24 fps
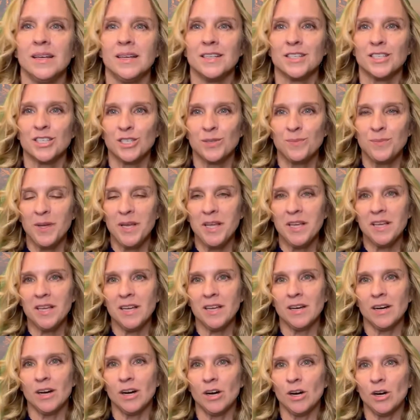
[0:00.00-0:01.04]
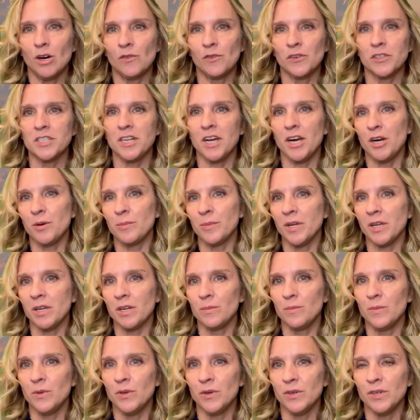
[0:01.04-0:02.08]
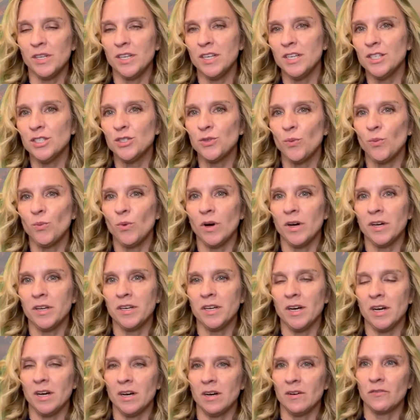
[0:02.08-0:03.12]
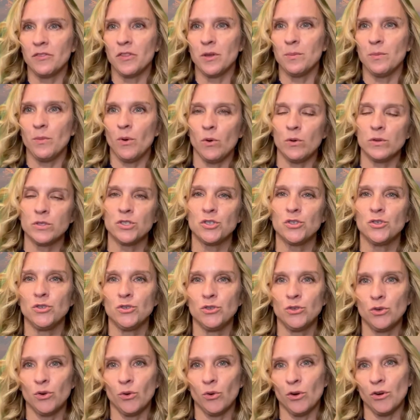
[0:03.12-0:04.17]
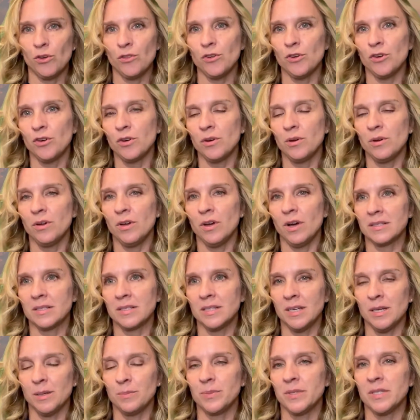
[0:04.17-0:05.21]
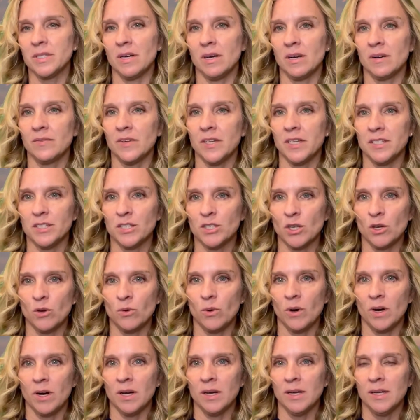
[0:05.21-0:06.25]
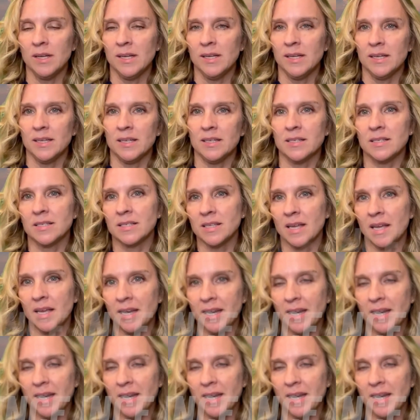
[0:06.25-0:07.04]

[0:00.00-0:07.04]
Speaking of retirement communities, one of the most northern tips of Issaquah is a